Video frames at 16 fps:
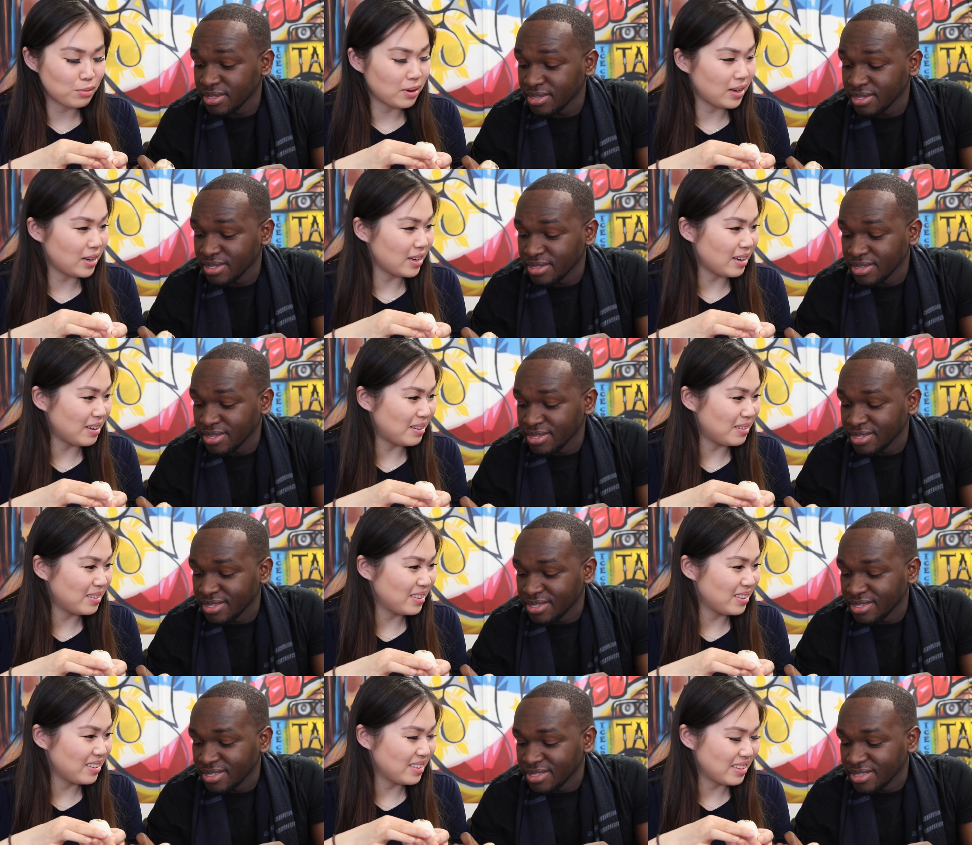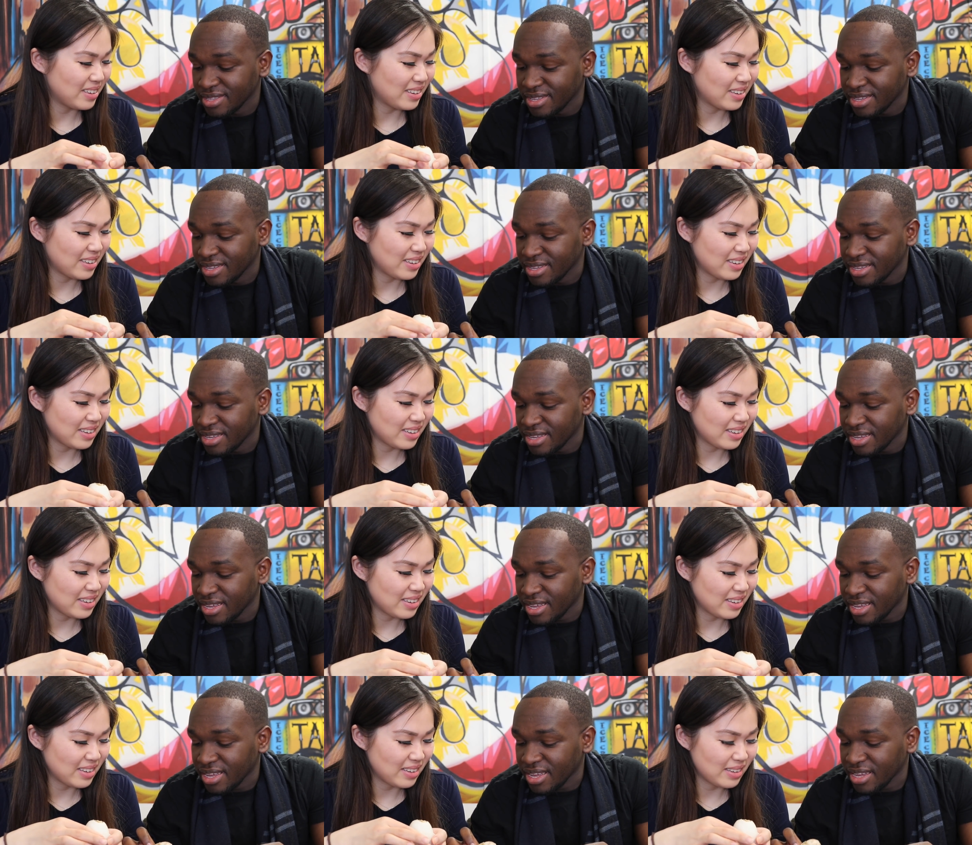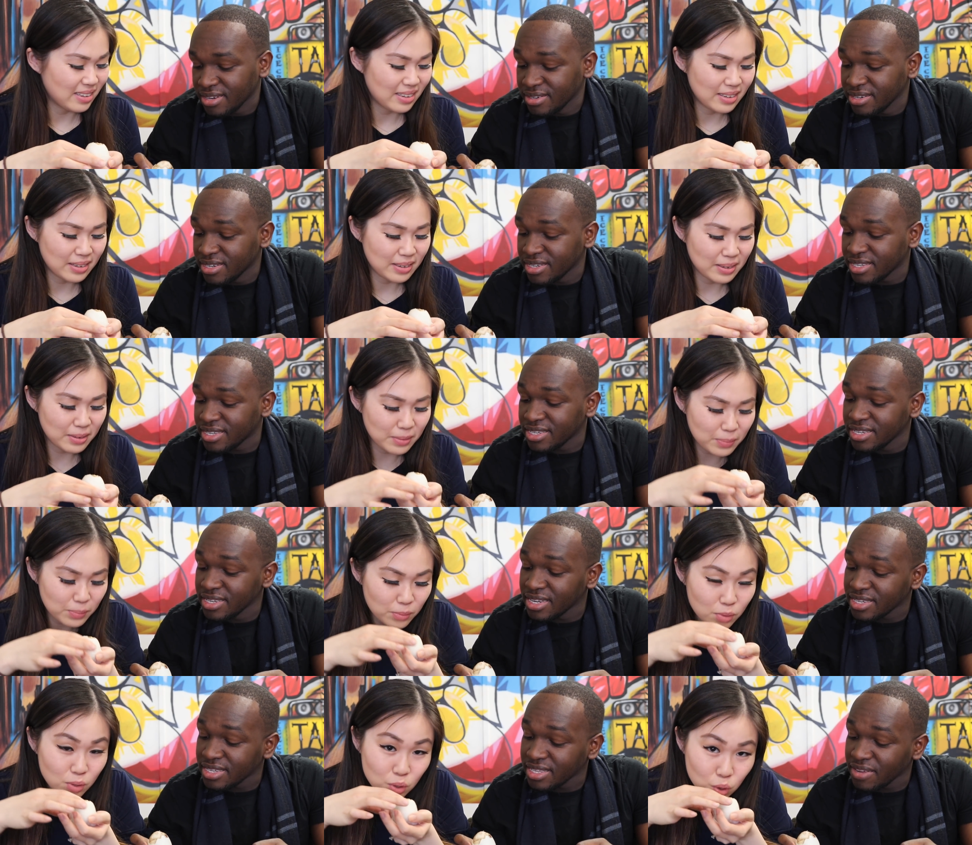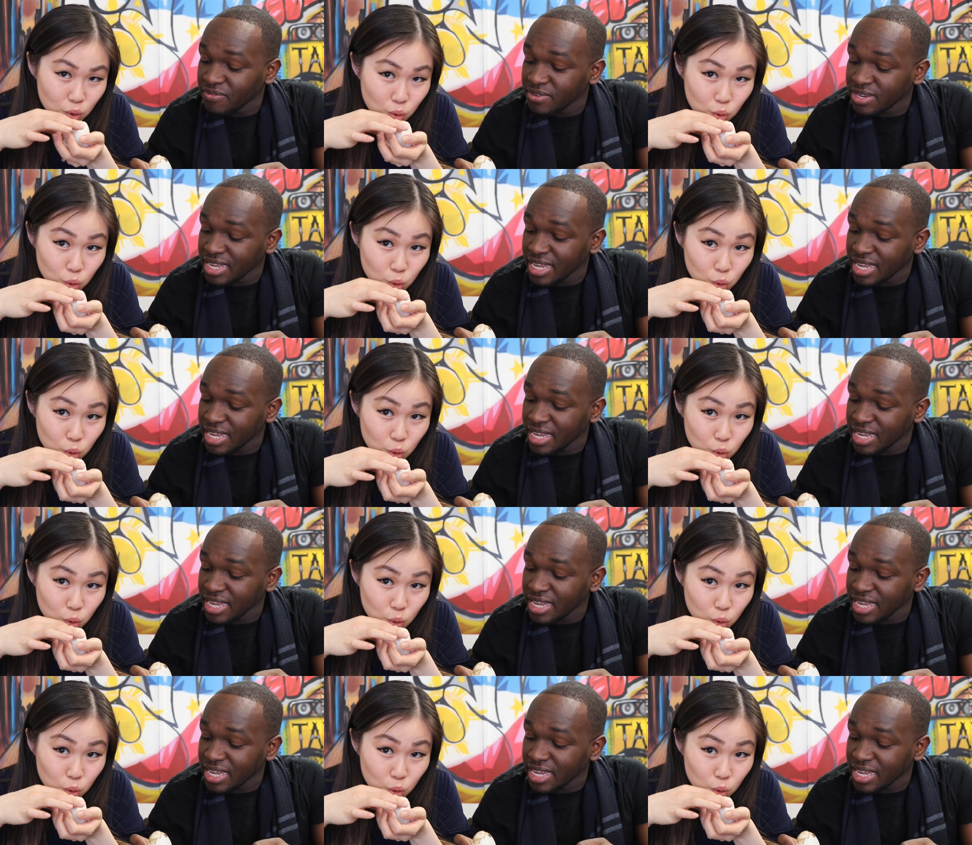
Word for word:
Speaker 1: too right now.
Speaker 2: I don't usually see this stuff on an